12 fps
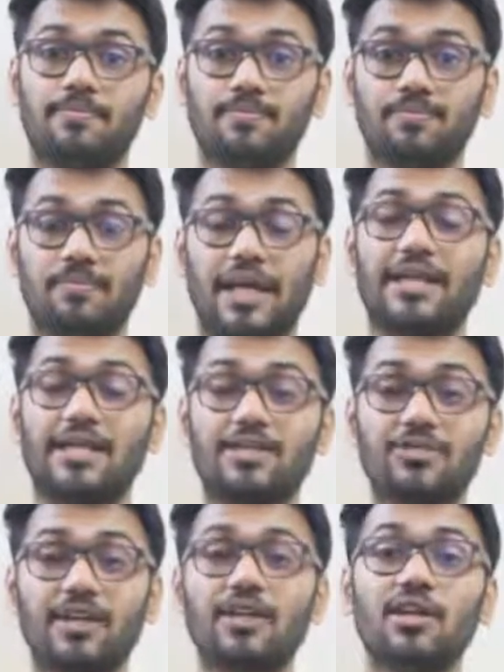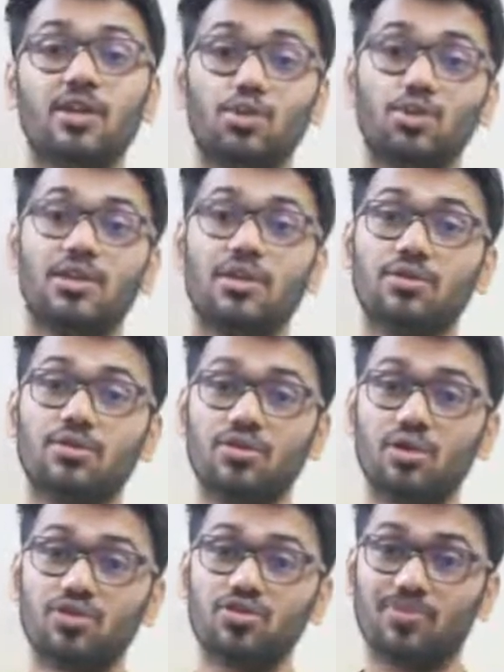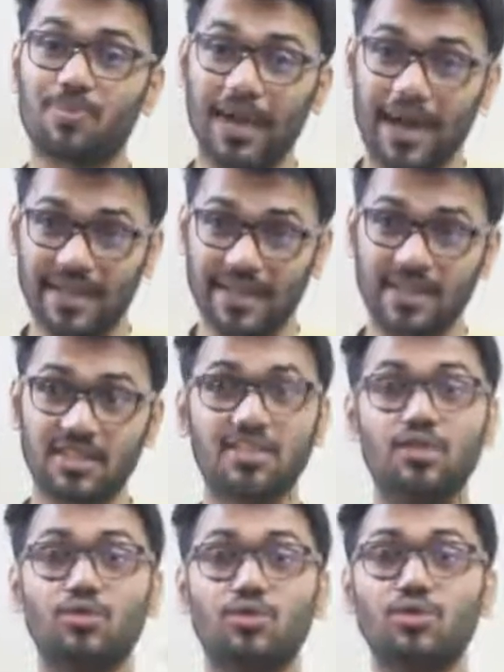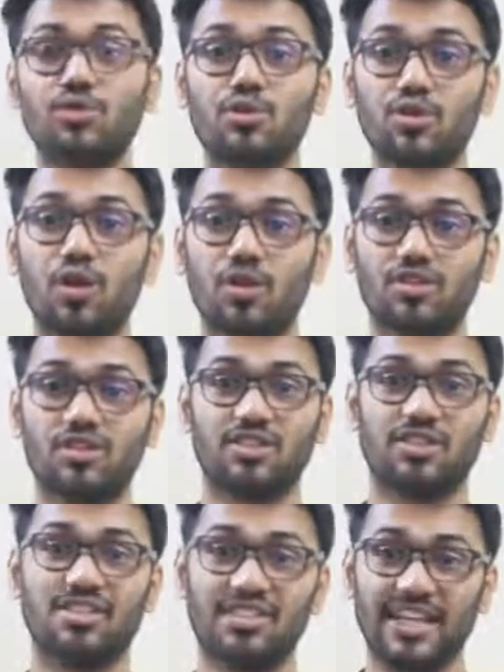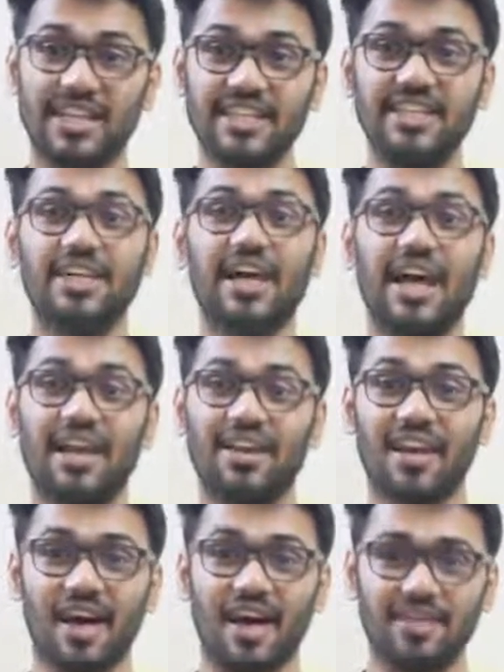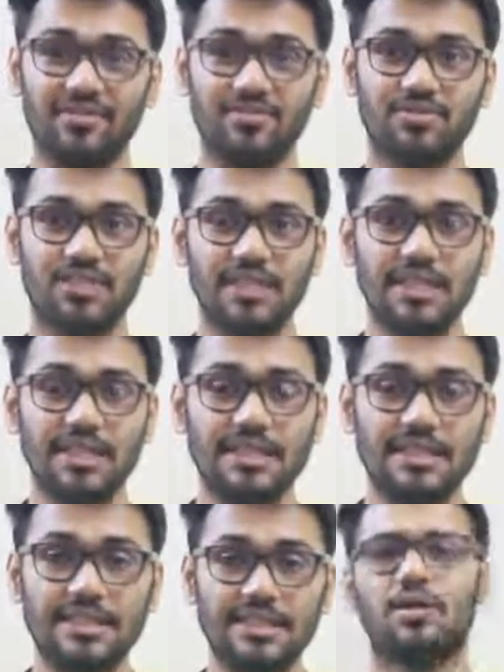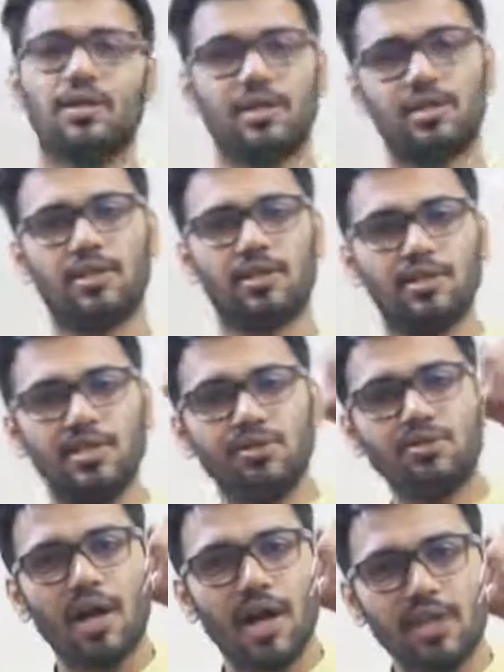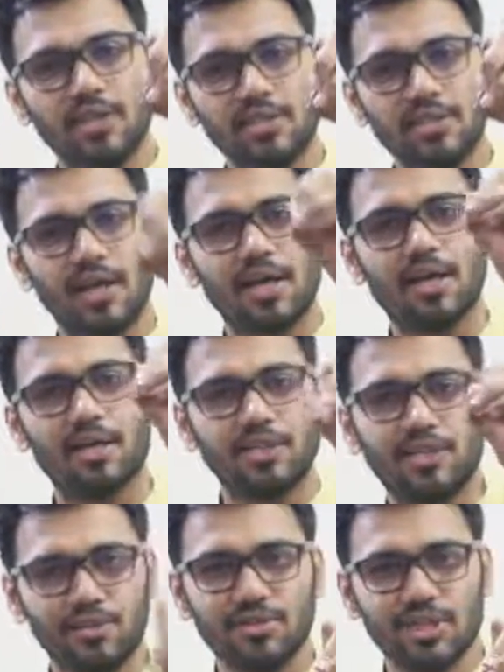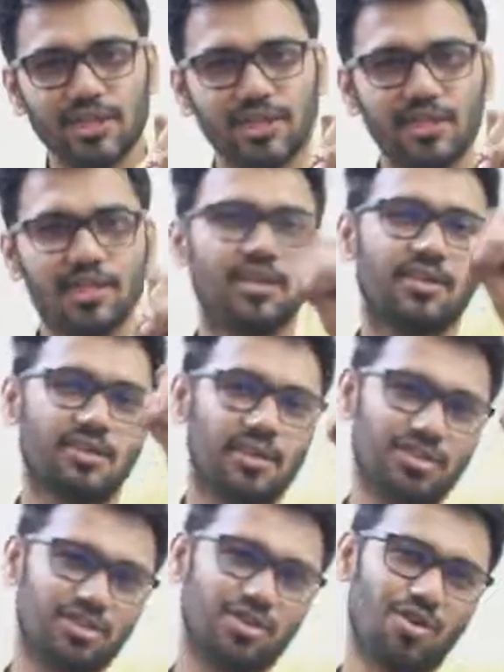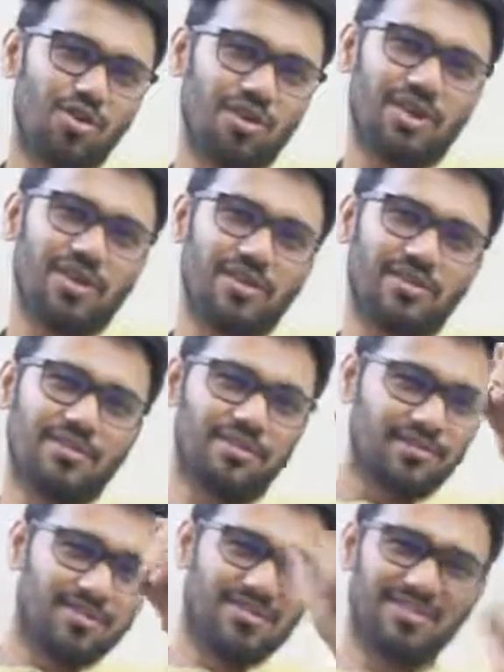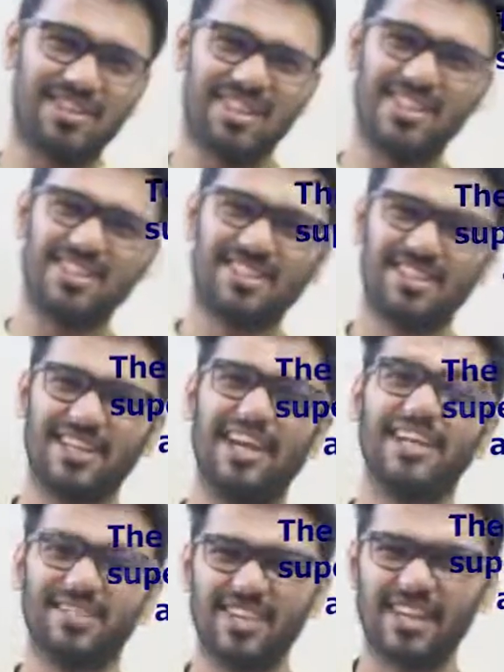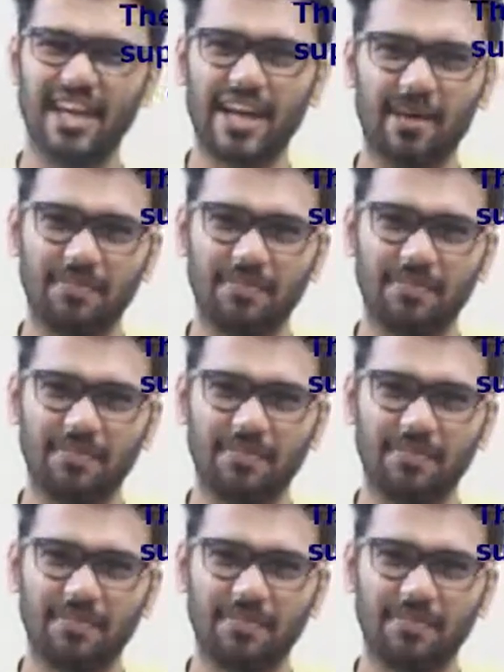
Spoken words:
And even without those planets, we would not stay alive. See, you guys are using the solar, right, in the camp.